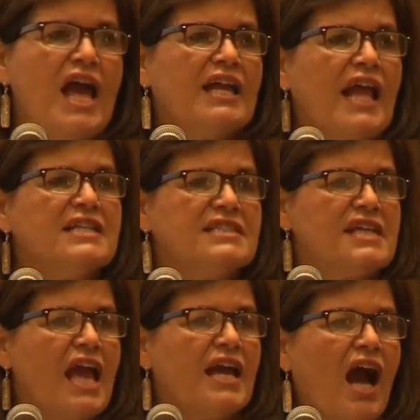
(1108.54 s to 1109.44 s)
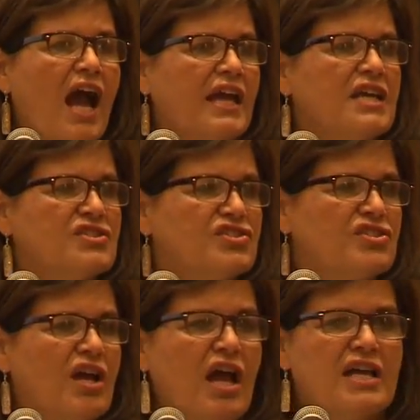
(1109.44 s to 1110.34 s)
And NCAI
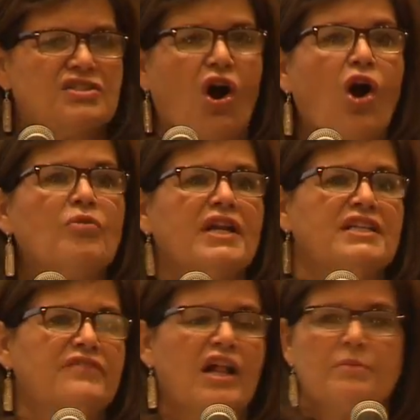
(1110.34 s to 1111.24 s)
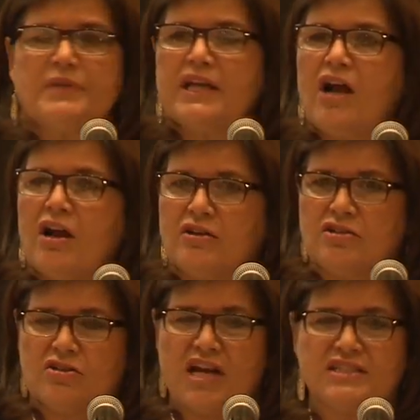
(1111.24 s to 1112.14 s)
is already developing our
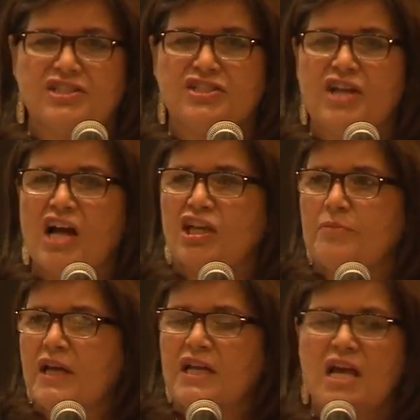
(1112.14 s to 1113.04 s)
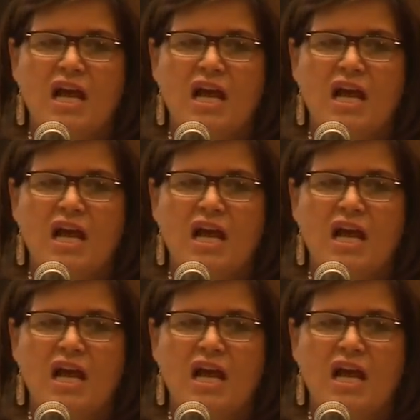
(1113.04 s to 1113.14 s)
transition document.